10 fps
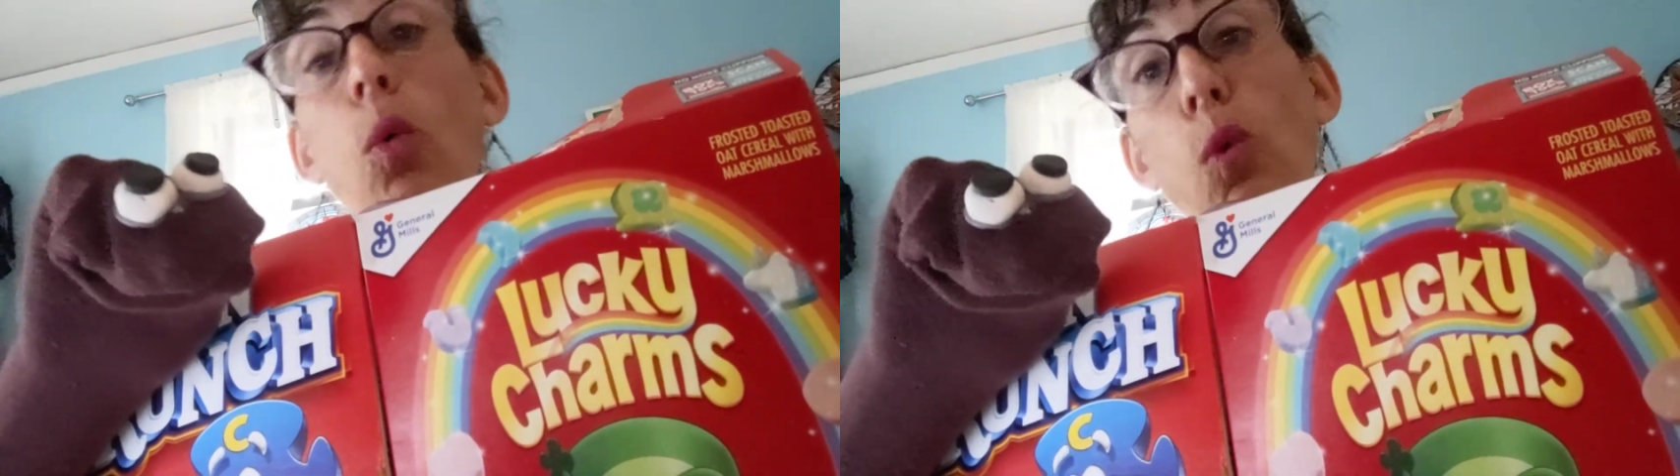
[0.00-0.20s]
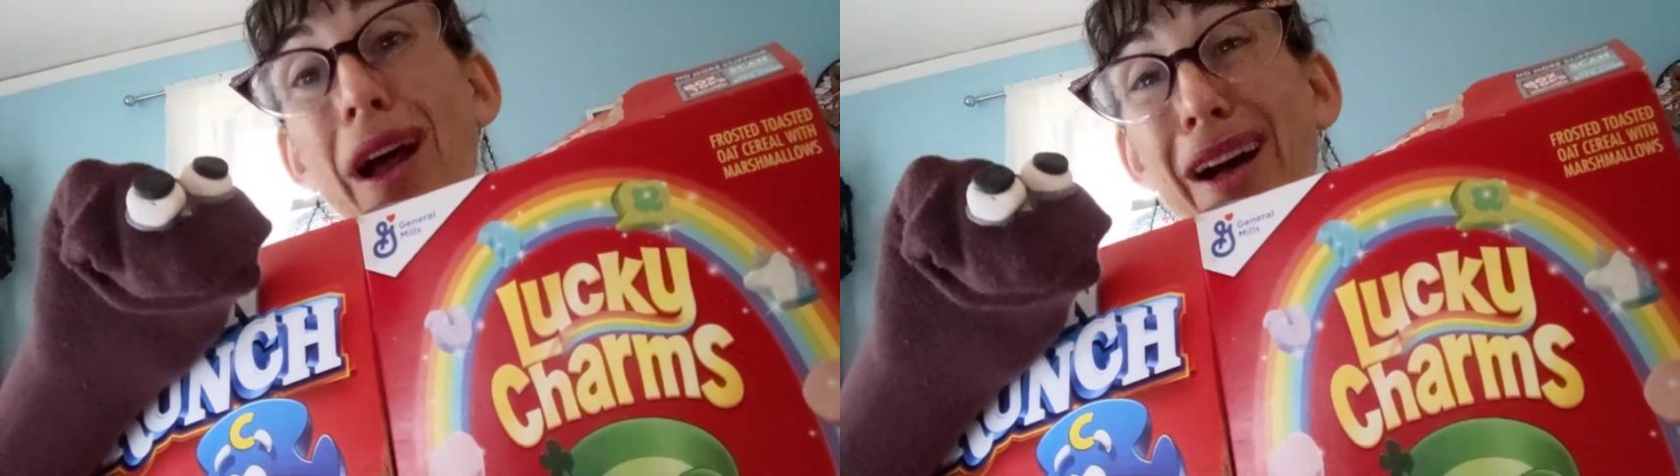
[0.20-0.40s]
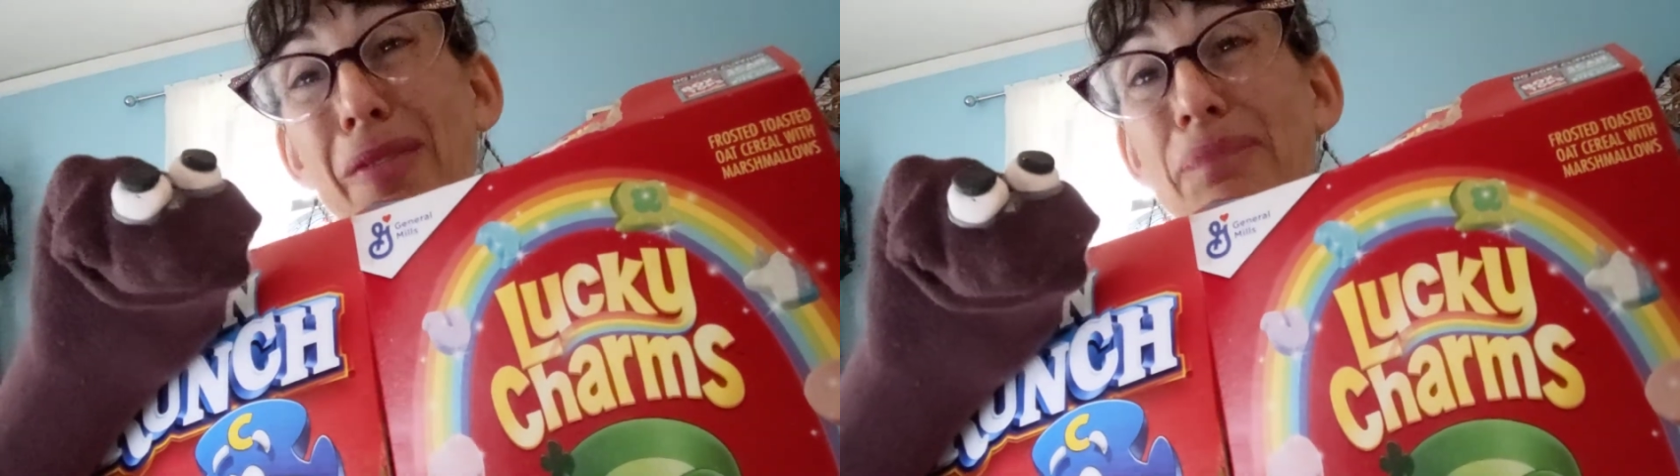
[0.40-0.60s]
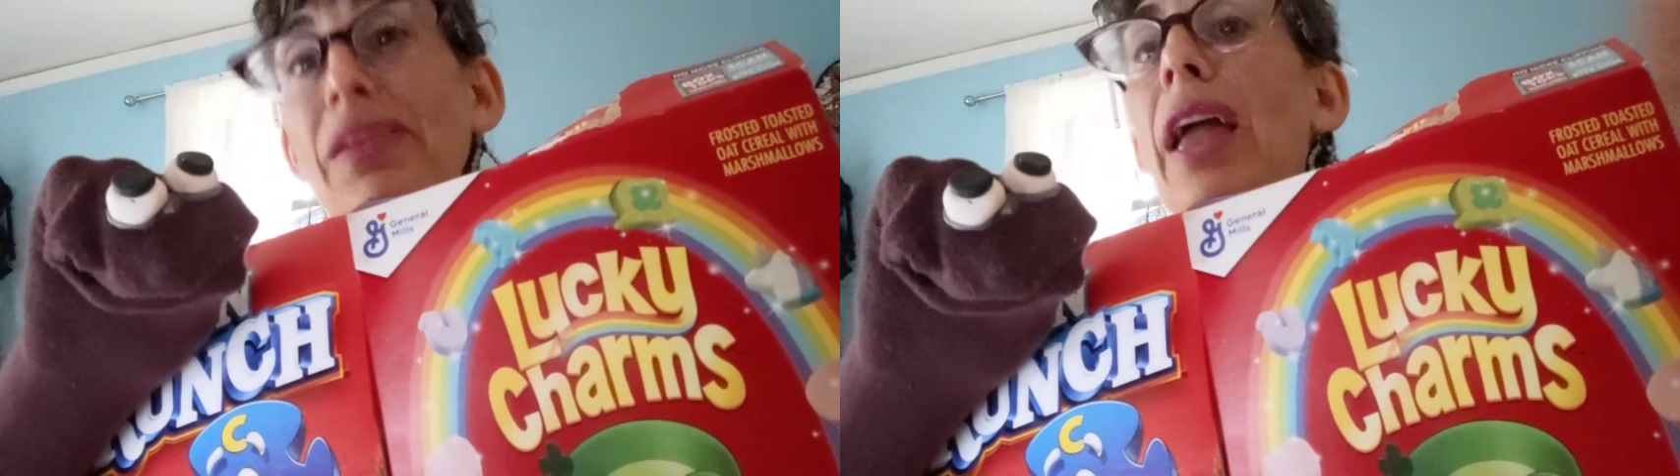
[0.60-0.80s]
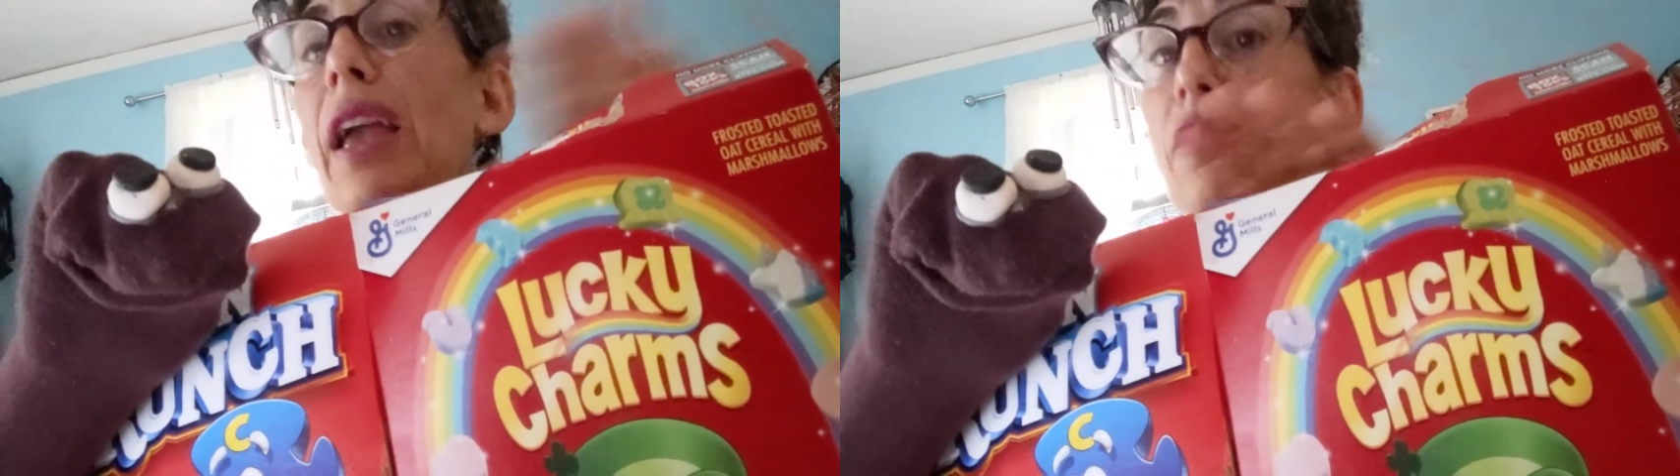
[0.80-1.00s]
Well,
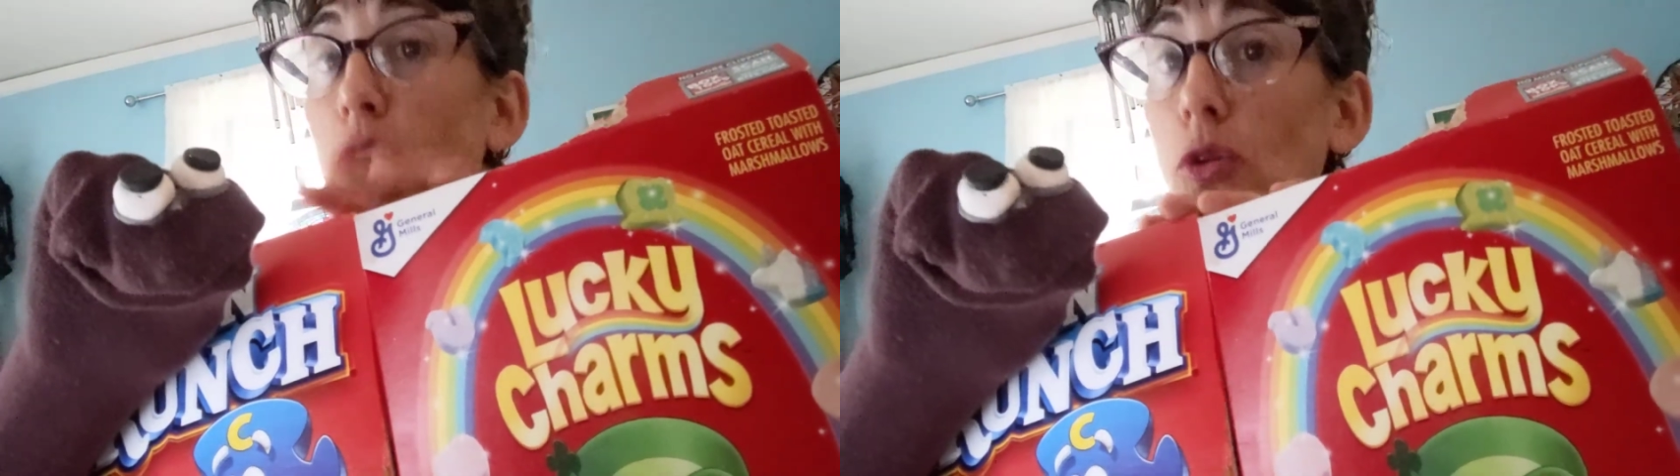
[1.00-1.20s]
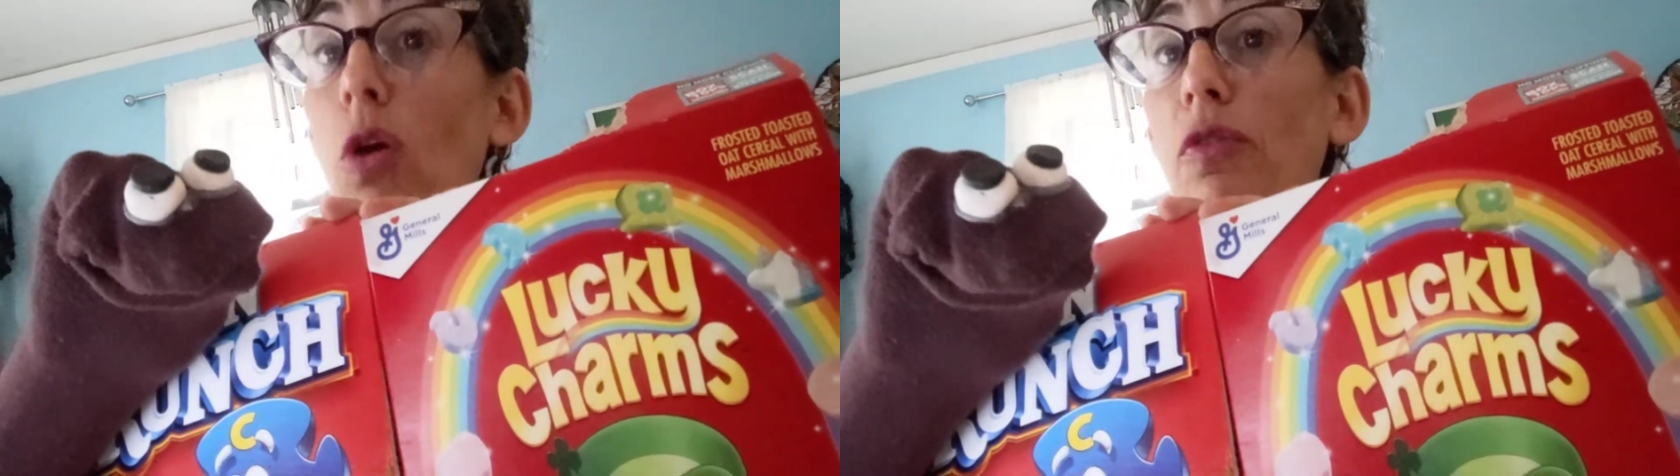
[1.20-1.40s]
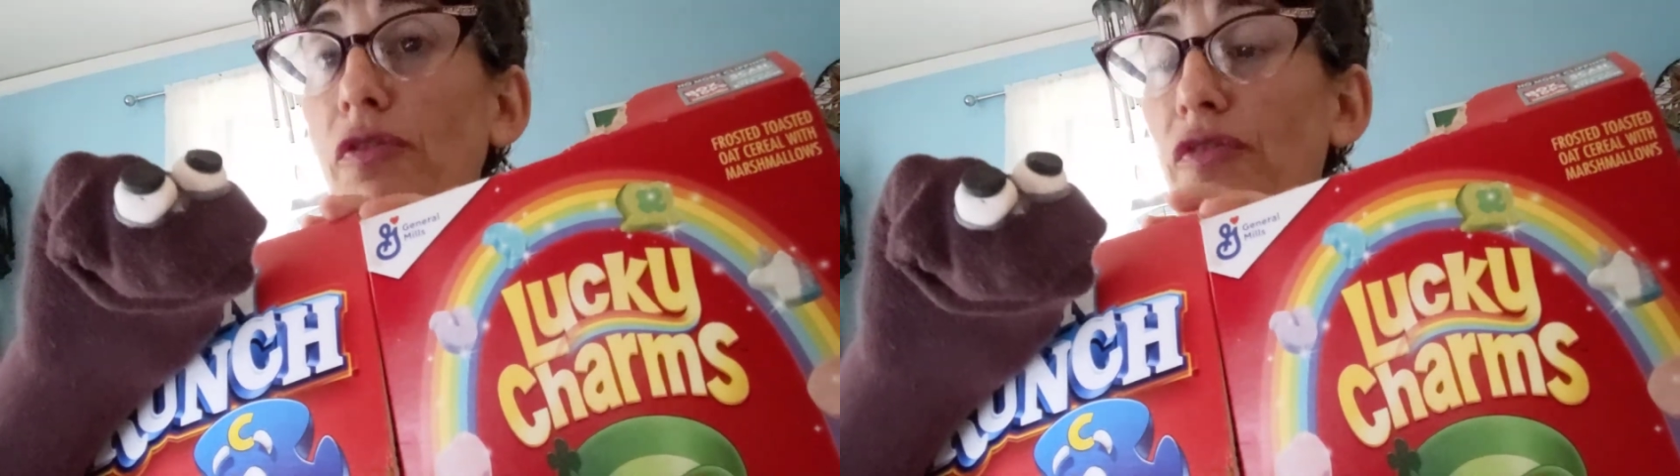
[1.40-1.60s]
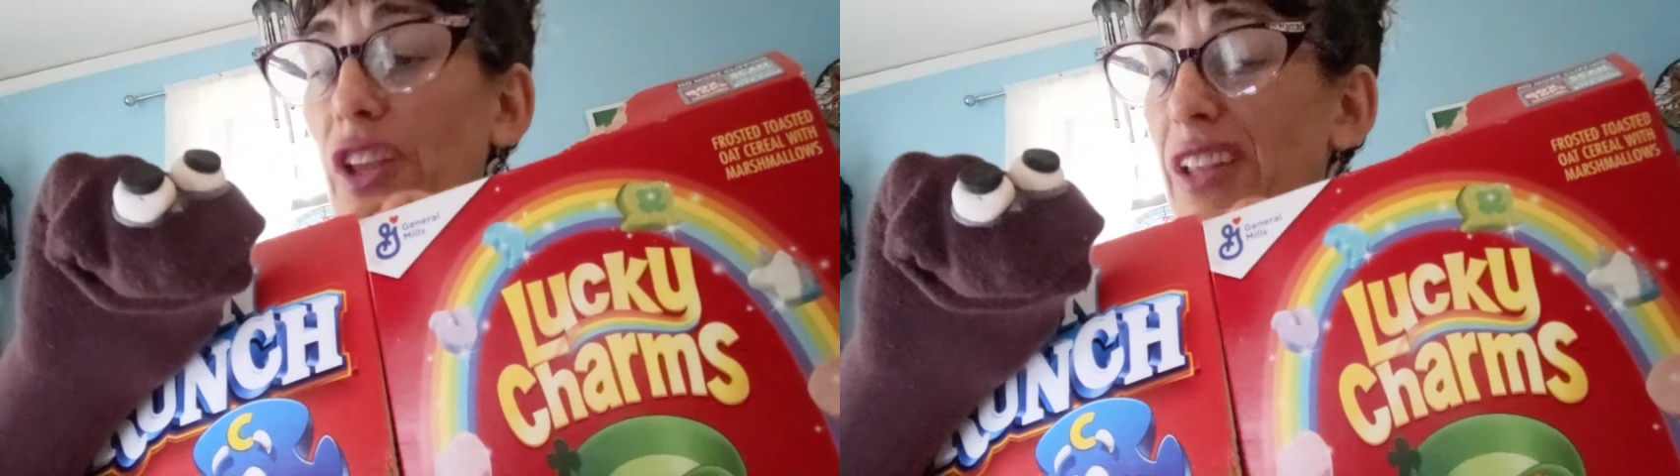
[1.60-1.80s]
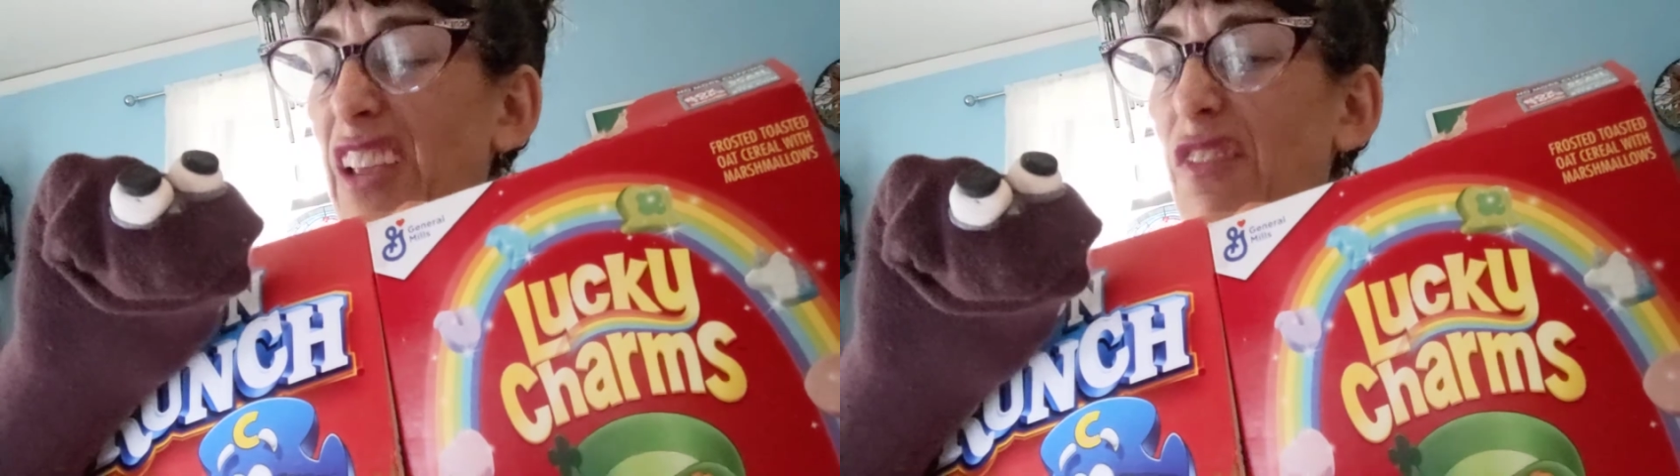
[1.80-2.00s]
if you don't
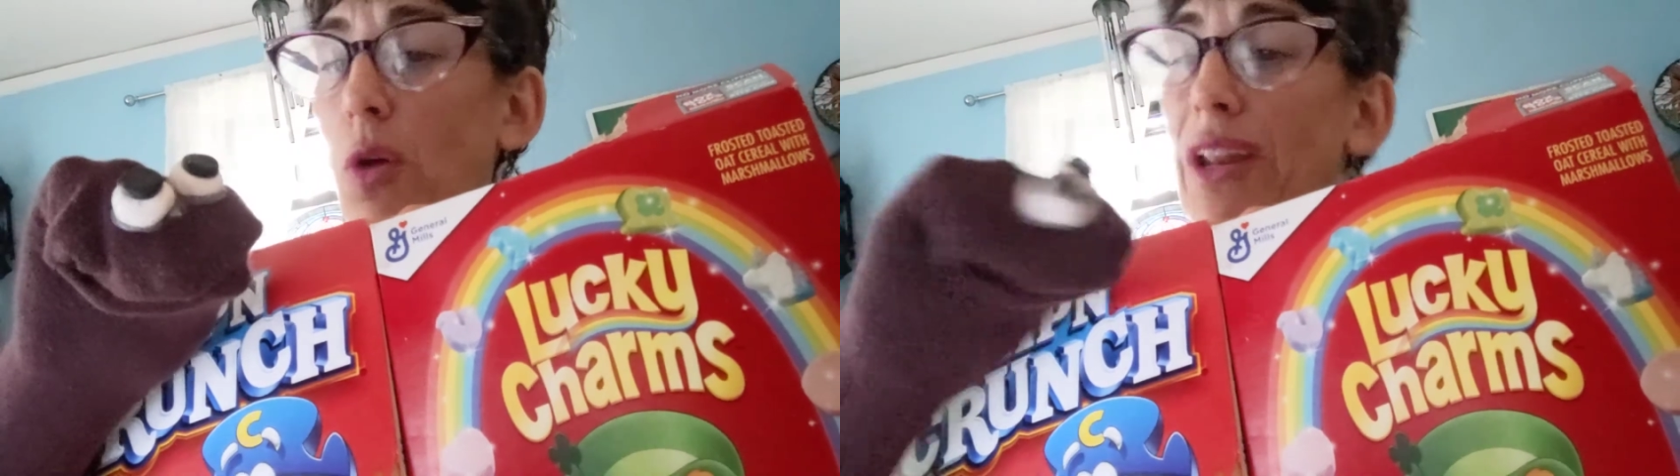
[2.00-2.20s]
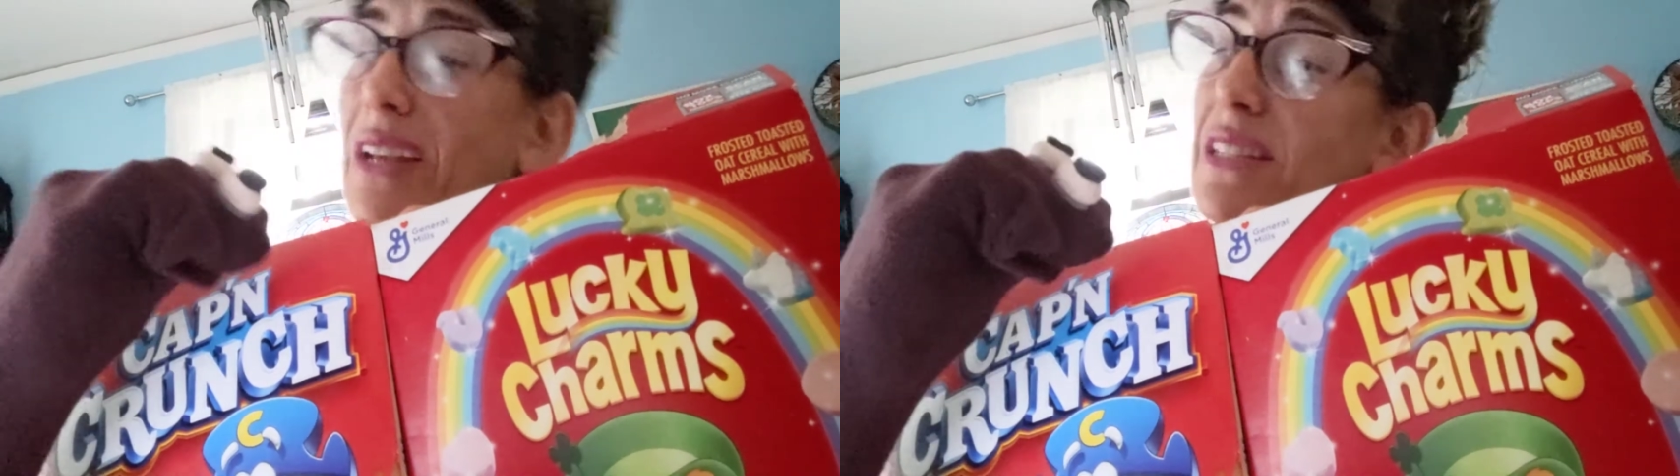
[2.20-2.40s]
feel like voting,